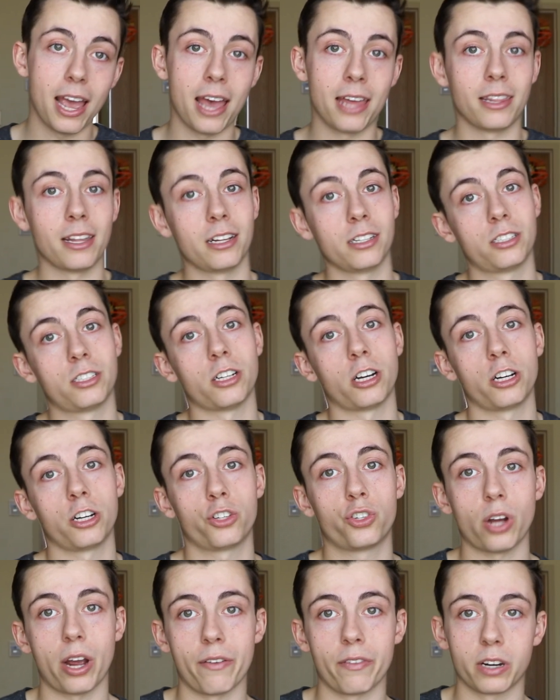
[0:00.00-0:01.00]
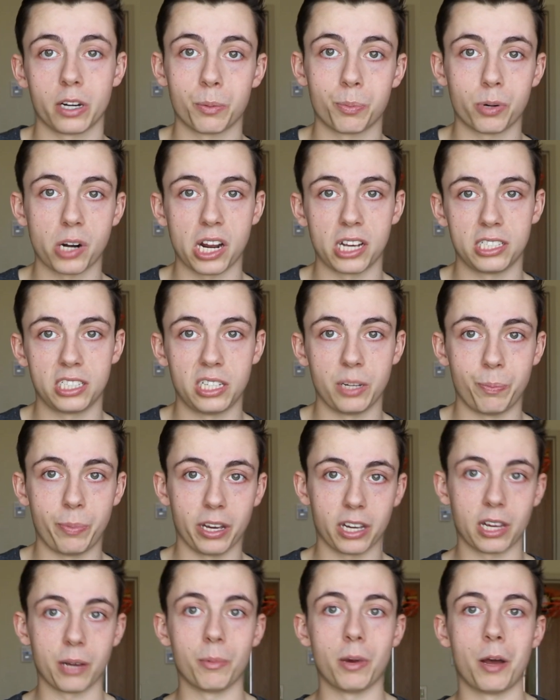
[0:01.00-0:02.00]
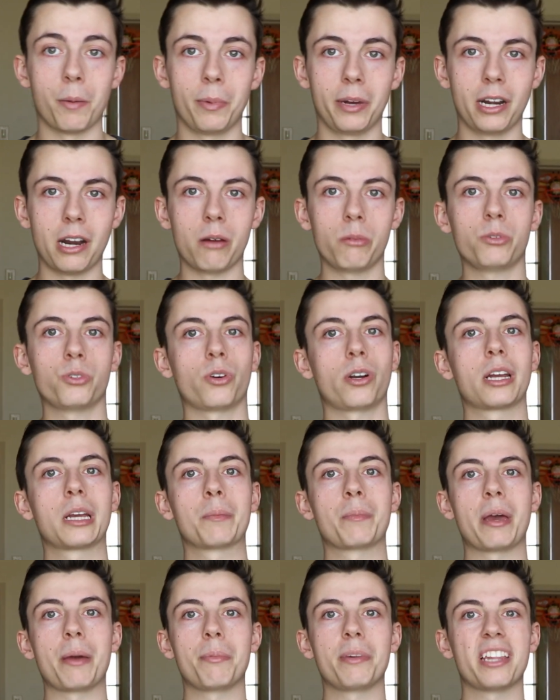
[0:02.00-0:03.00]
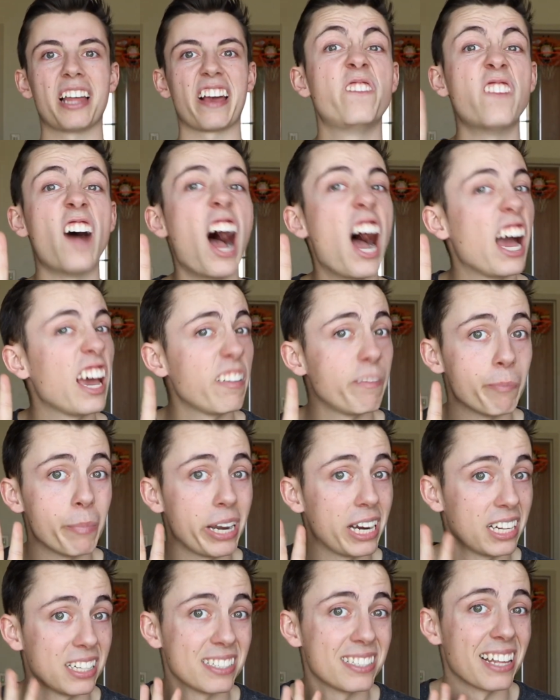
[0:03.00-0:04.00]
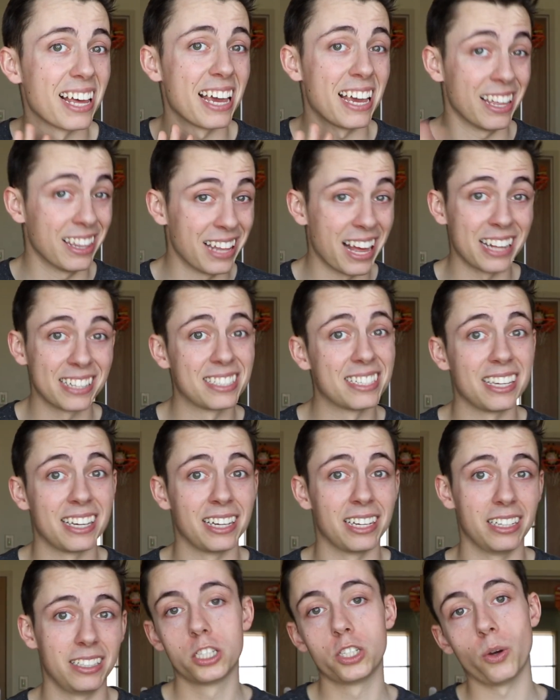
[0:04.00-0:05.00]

and then started driving to Price to pick him up, and I was running maybe like 5 minutes late, and that's it.